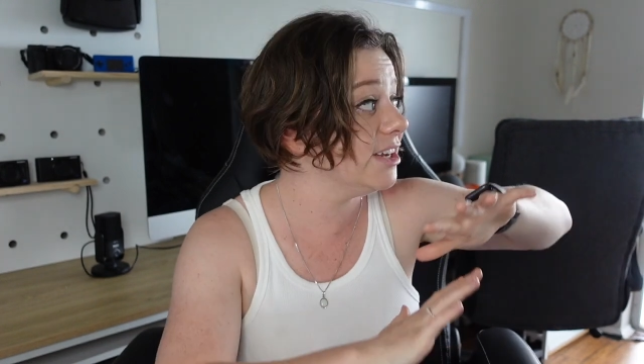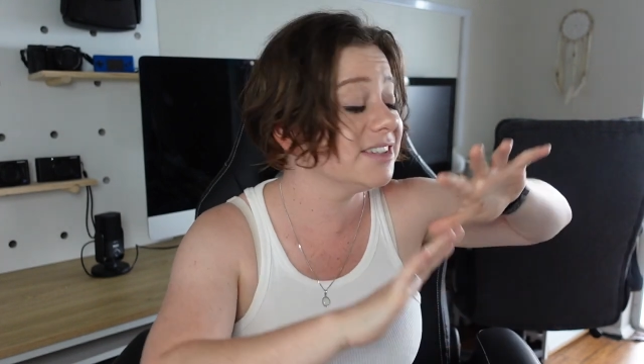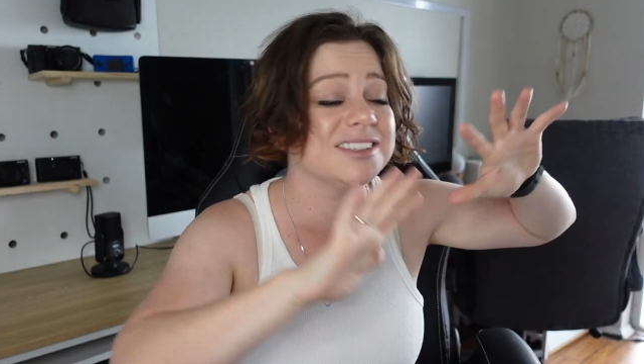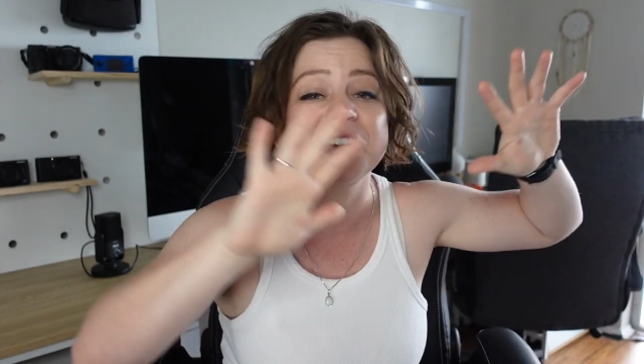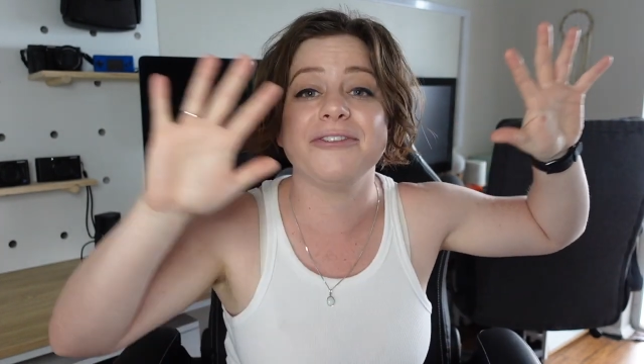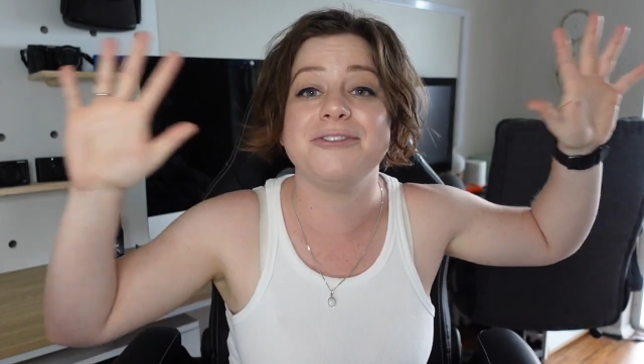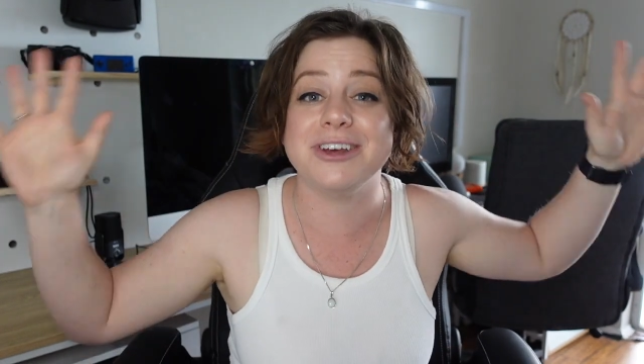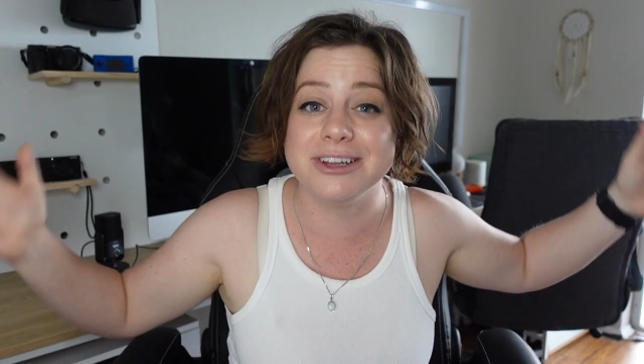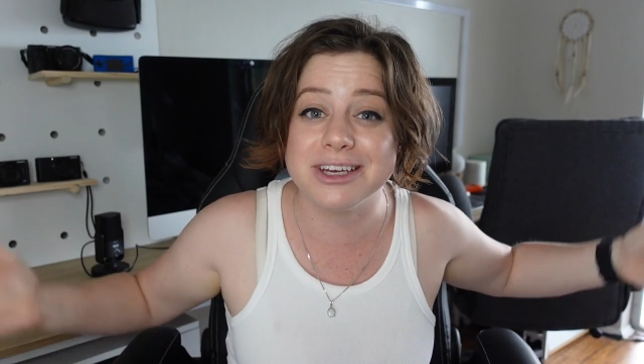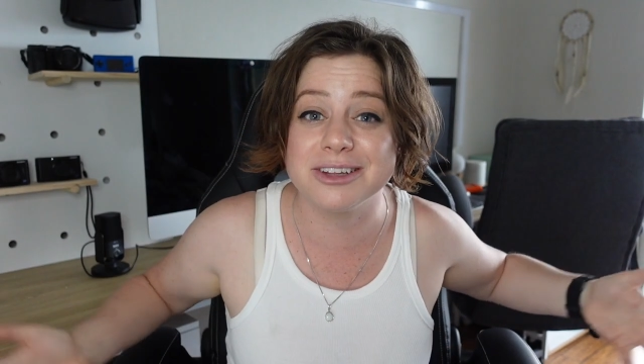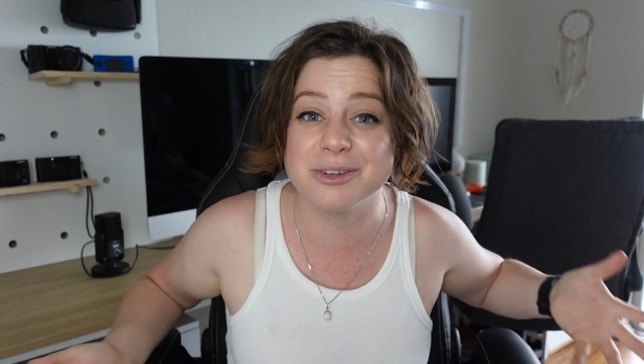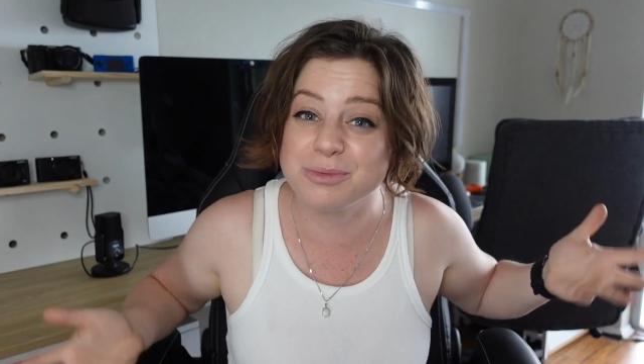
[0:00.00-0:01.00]
It is
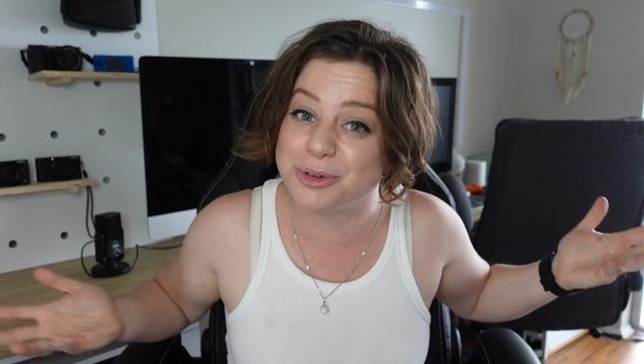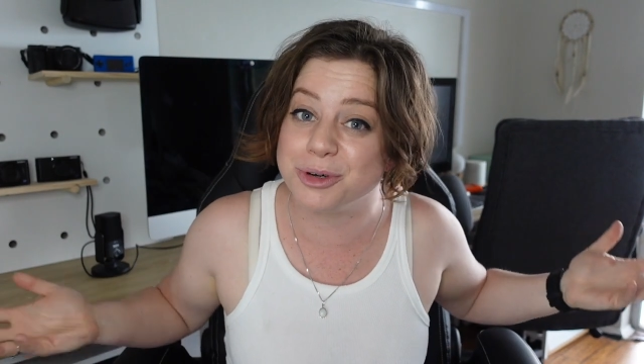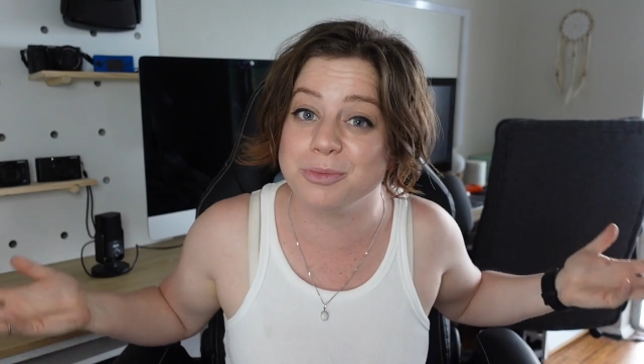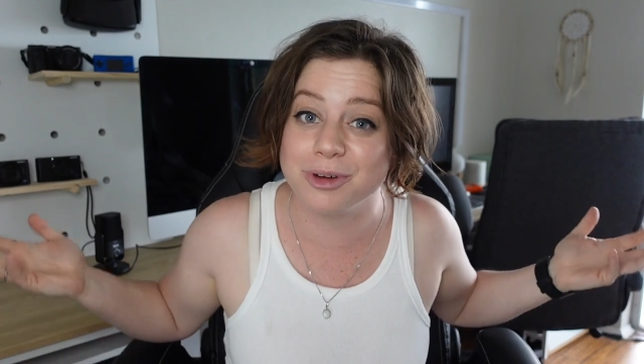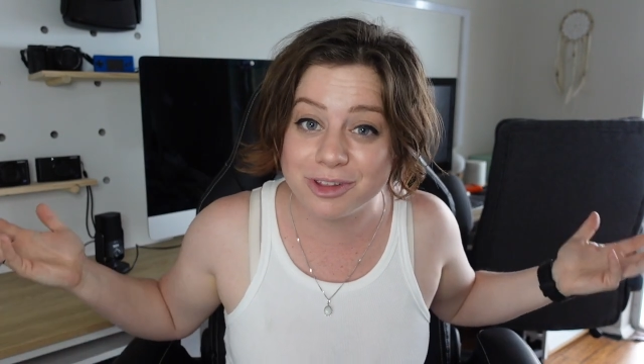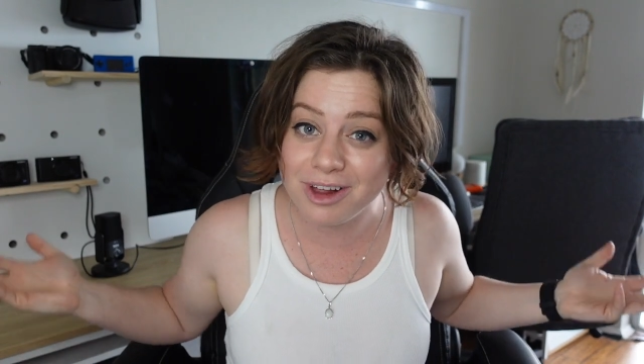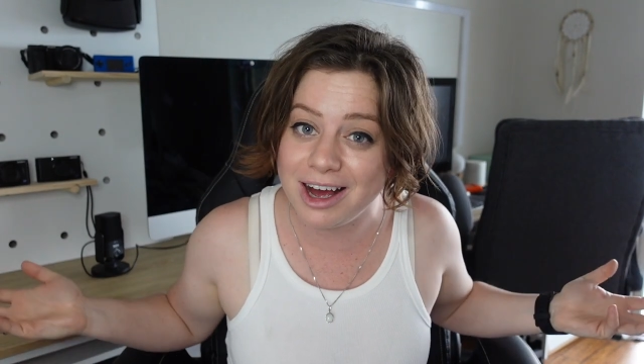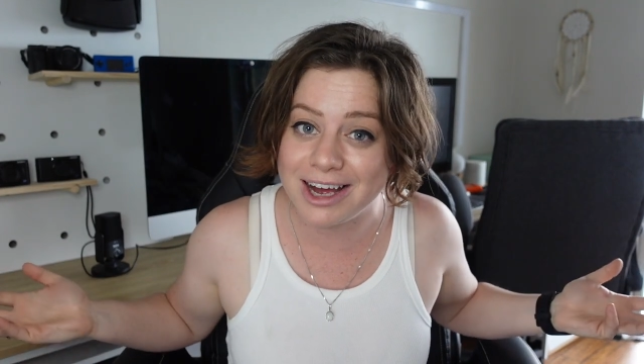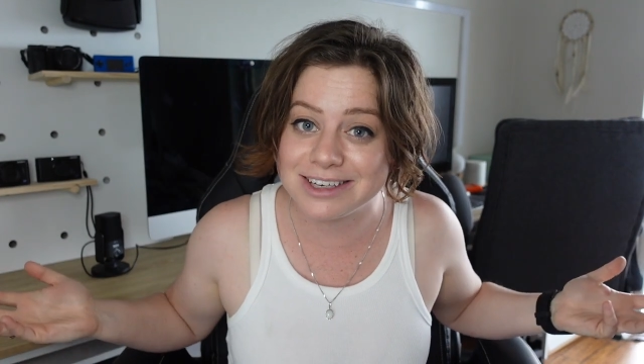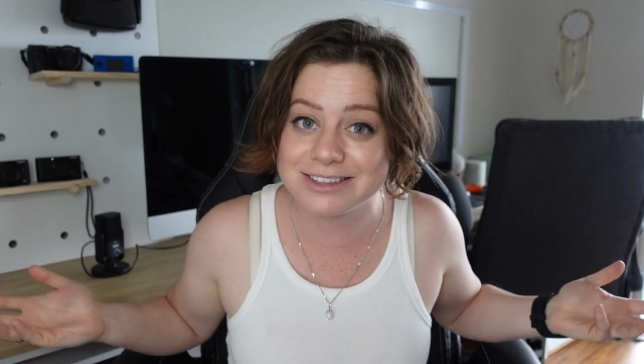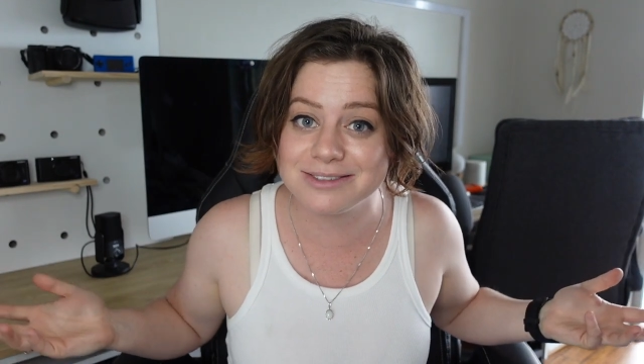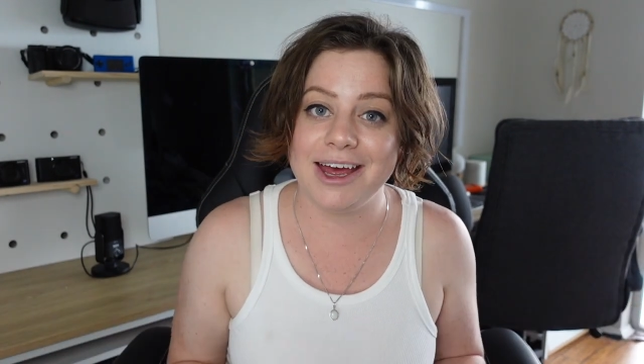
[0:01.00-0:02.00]
filling the room with light.